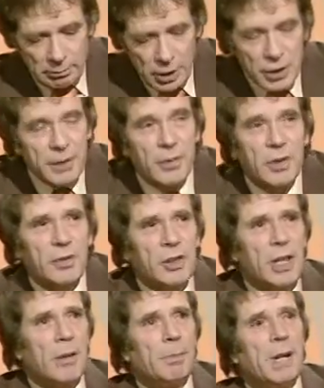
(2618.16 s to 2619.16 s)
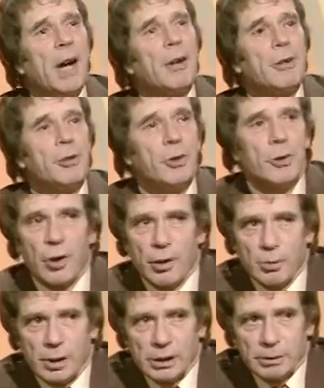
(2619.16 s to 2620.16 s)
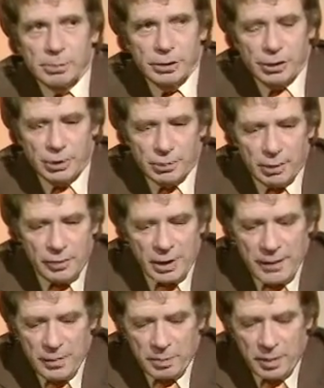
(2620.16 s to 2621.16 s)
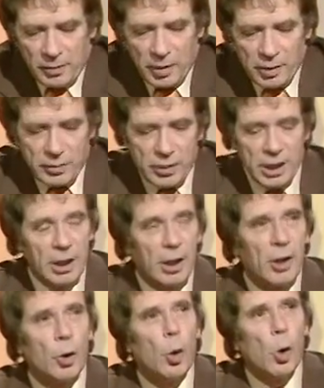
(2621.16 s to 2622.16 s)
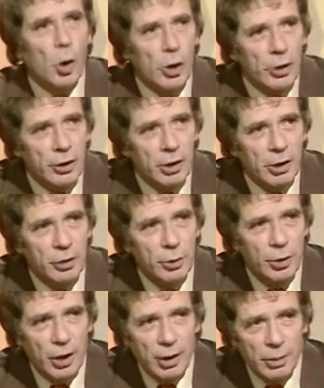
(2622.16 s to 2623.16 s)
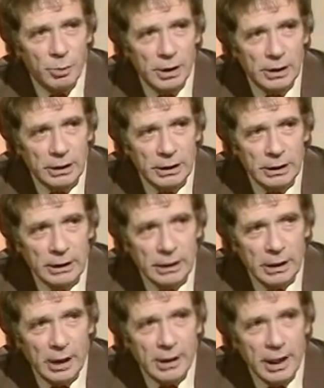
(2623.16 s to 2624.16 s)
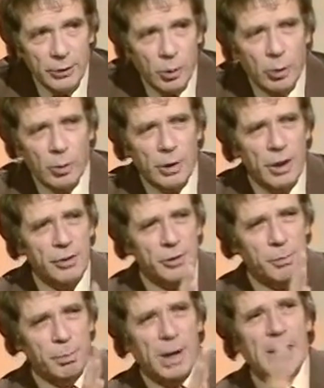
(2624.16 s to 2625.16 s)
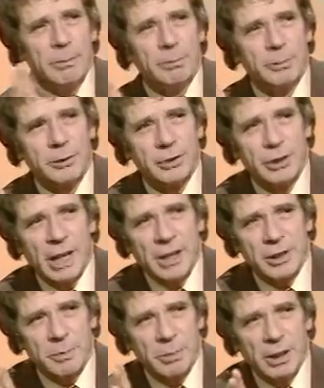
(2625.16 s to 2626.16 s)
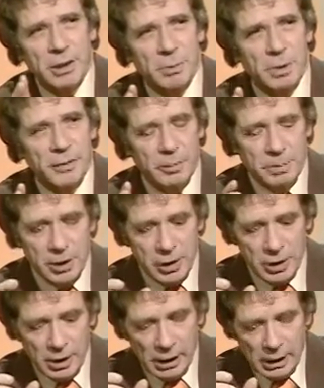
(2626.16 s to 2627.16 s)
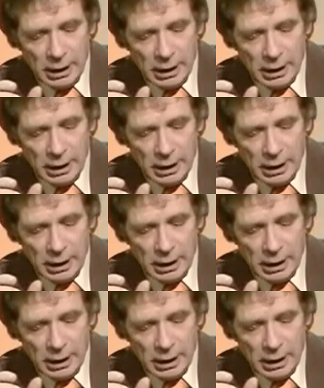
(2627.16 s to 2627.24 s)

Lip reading: Most of us have seen a piano tuner at work, but not all of us have the privilege of seeing an organ tuner at work. And he has all those pipes that he has to bring into perfect pitch. And